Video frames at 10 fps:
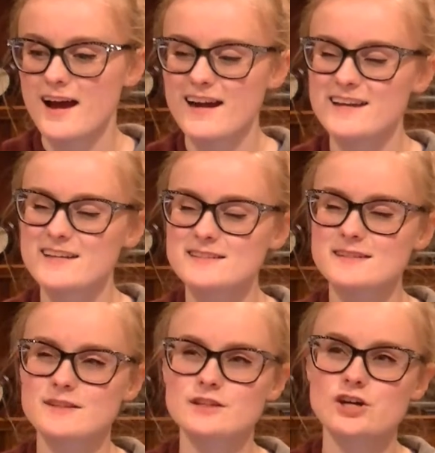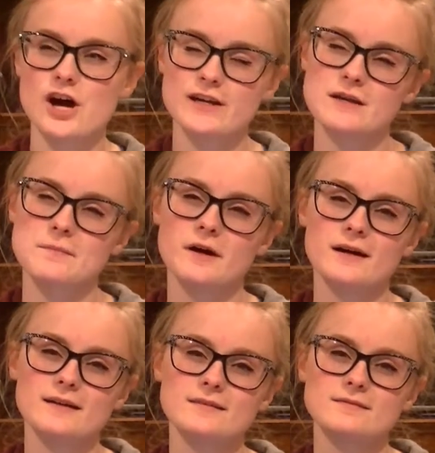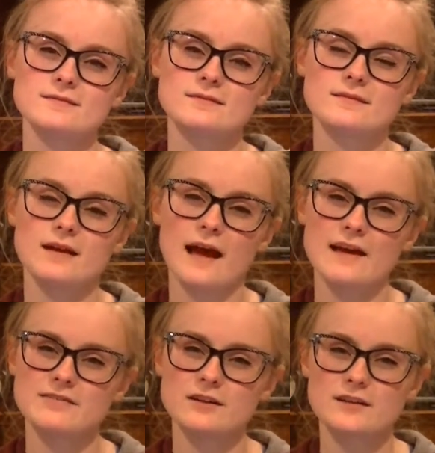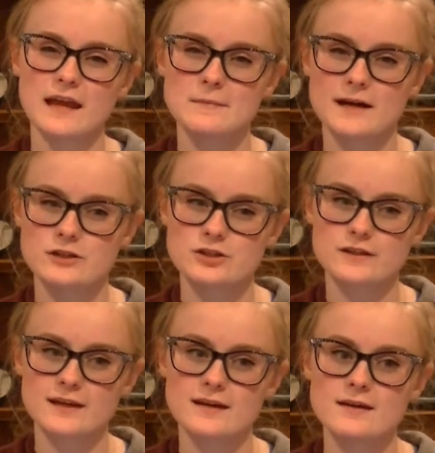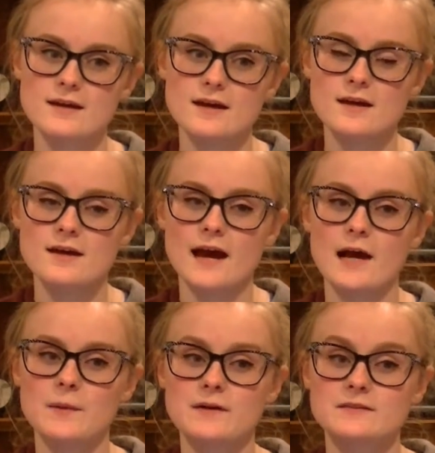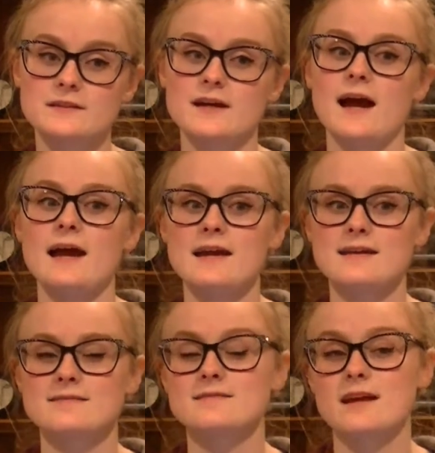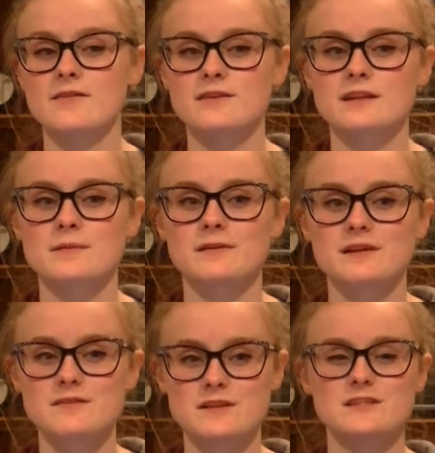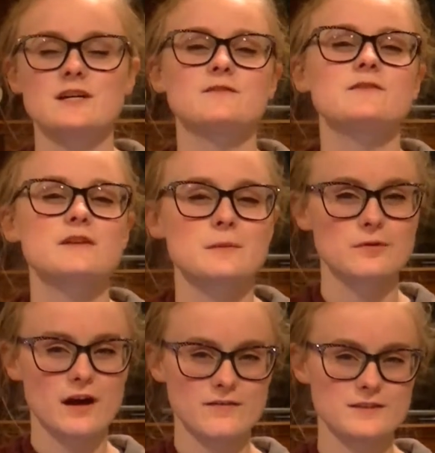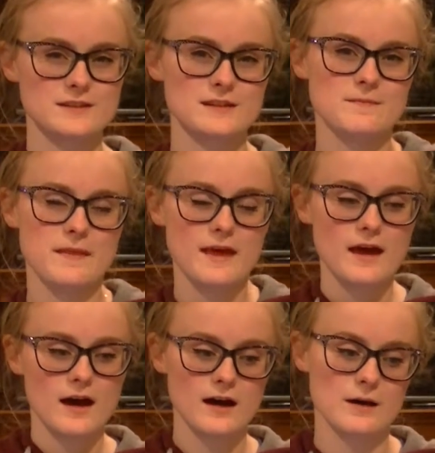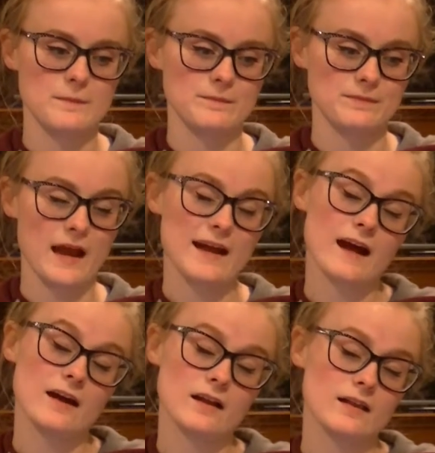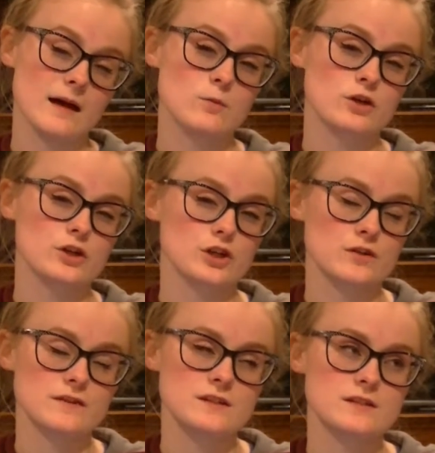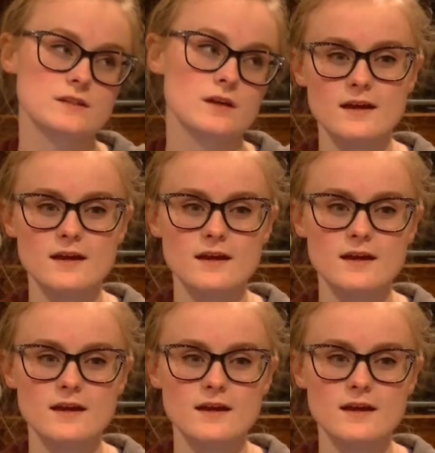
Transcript: I guess the talking part I felt came naturally. However, I definitely believe in the self-fulfilling prophecy. I got a lot more nervous